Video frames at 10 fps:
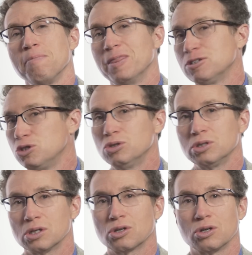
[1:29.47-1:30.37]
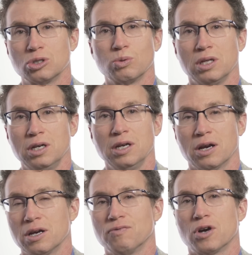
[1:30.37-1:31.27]
This usually occurs within an
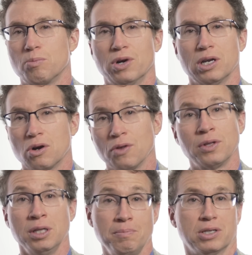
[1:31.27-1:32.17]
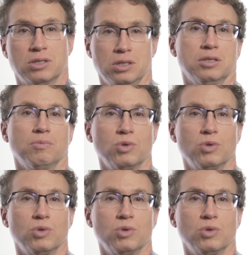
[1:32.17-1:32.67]
area of our brain called the limbic system,